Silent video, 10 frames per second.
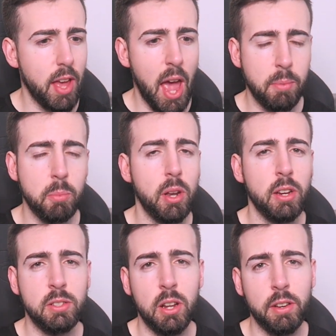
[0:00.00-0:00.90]
Apple
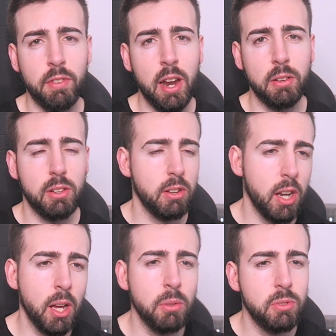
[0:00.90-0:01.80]
plugs lying around? I've got
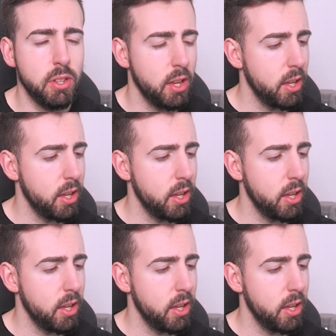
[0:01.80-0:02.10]
loads.